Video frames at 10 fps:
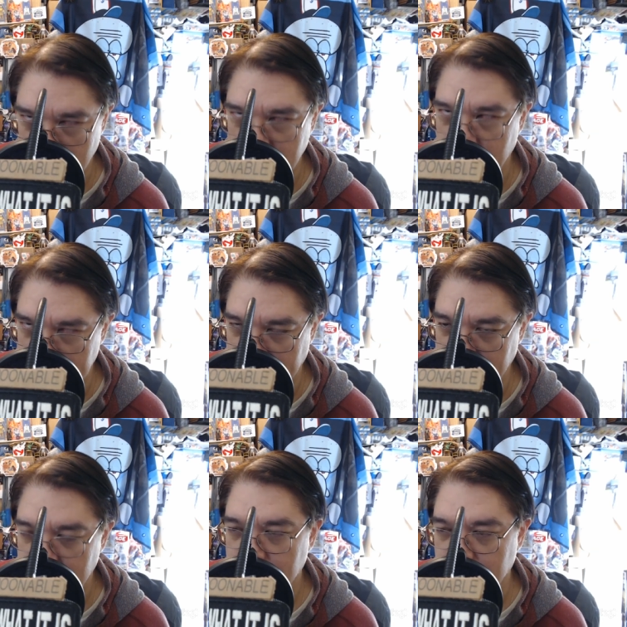He-Man
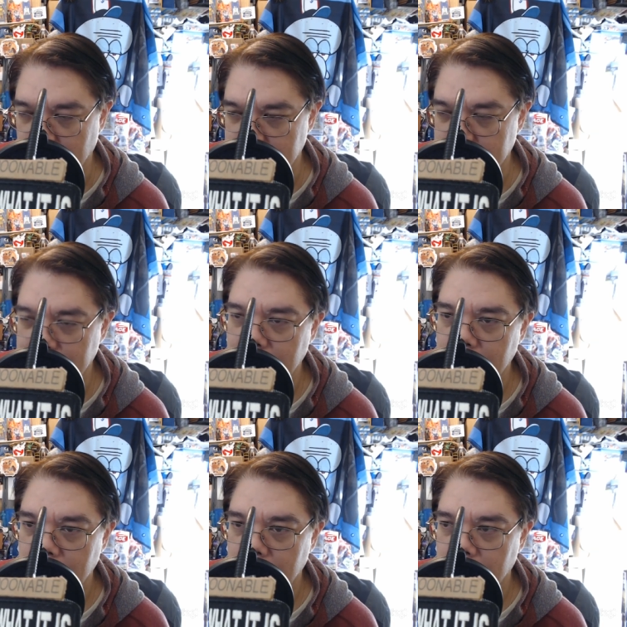custom.
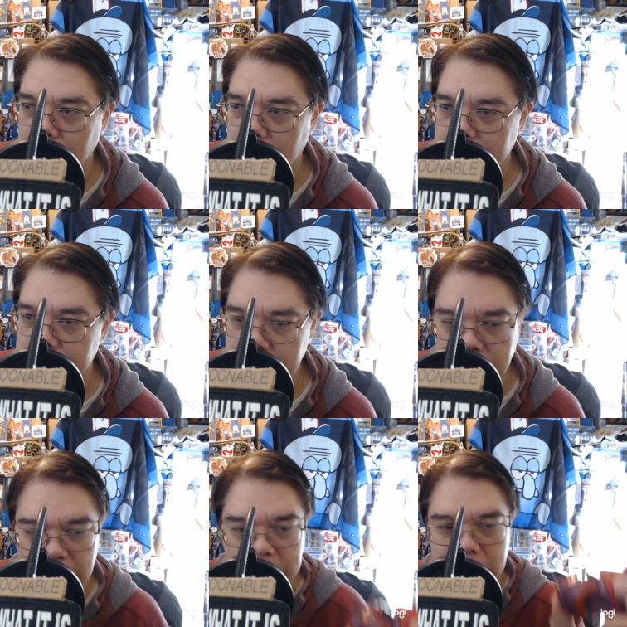Probably
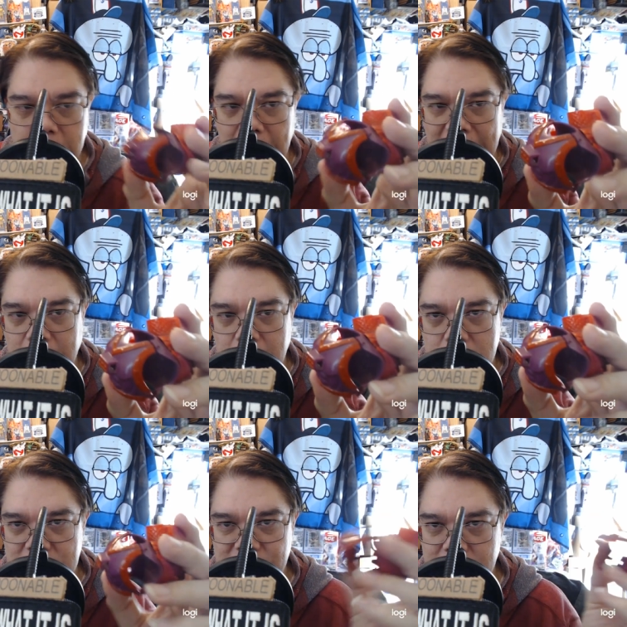paint him black, because
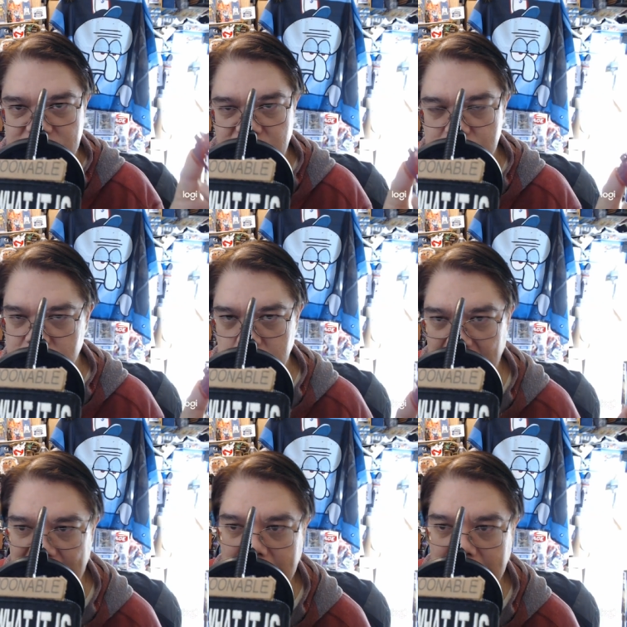everything for them is black.